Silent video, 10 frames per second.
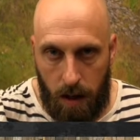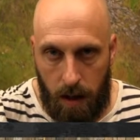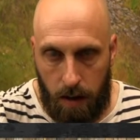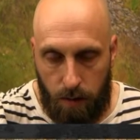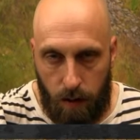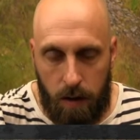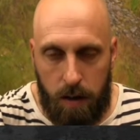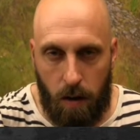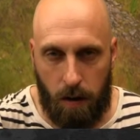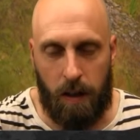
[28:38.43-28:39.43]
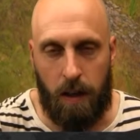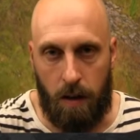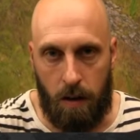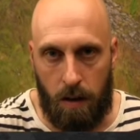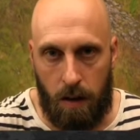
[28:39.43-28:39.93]
It's very dark in
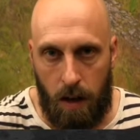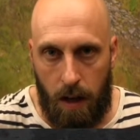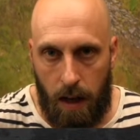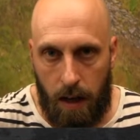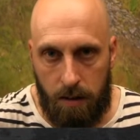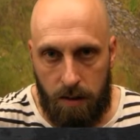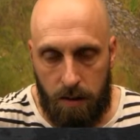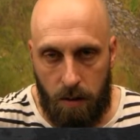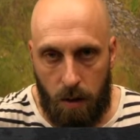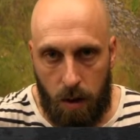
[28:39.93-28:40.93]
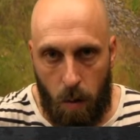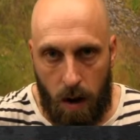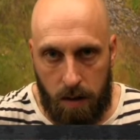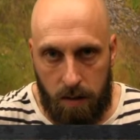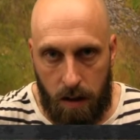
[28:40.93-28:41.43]
here, and as he slowly
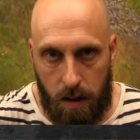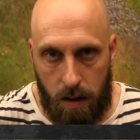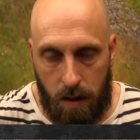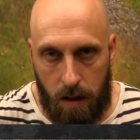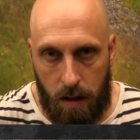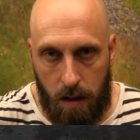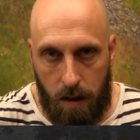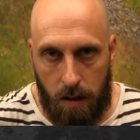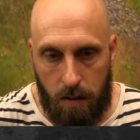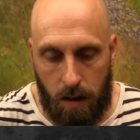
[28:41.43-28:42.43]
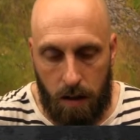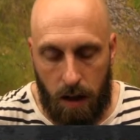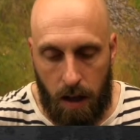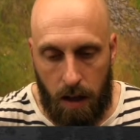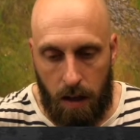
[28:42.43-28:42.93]
walks in,
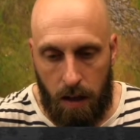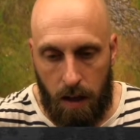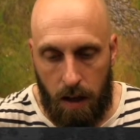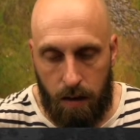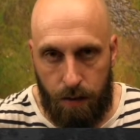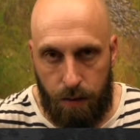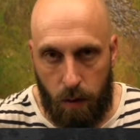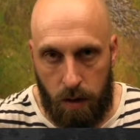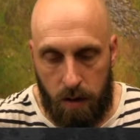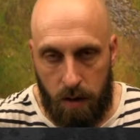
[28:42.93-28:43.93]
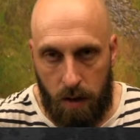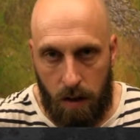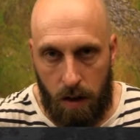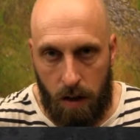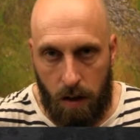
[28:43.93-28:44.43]
suddenly his foot
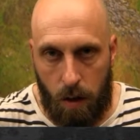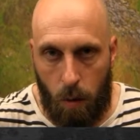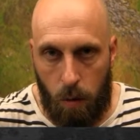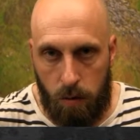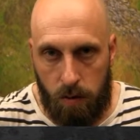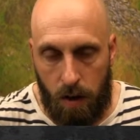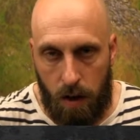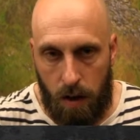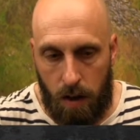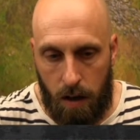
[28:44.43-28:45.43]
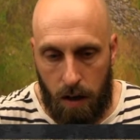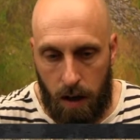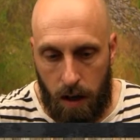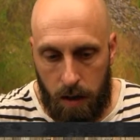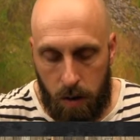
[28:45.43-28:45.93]
goes
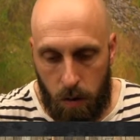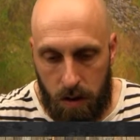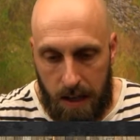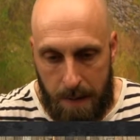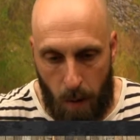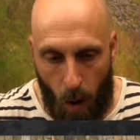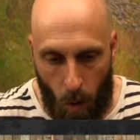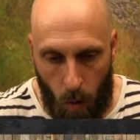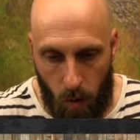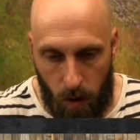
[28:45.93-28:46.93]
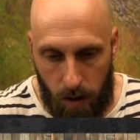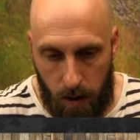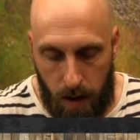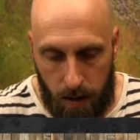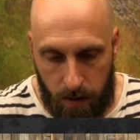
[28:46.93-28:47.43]
into a deep hole.
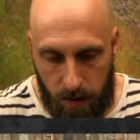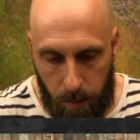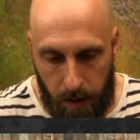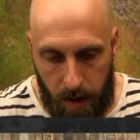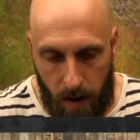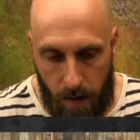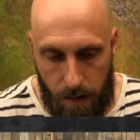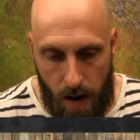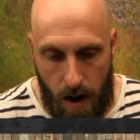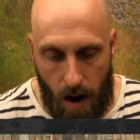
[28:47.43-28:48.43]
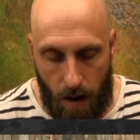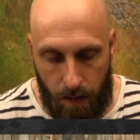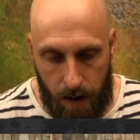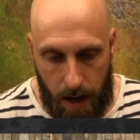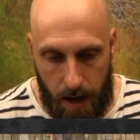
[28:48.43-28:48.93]
There's something of
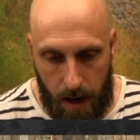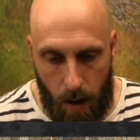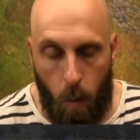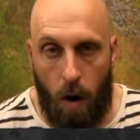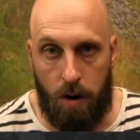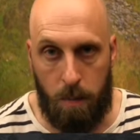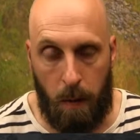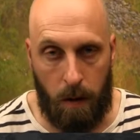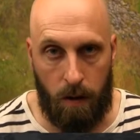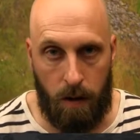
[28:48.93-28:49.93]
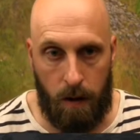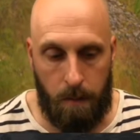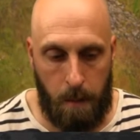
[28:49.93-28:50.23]
a water puddle there,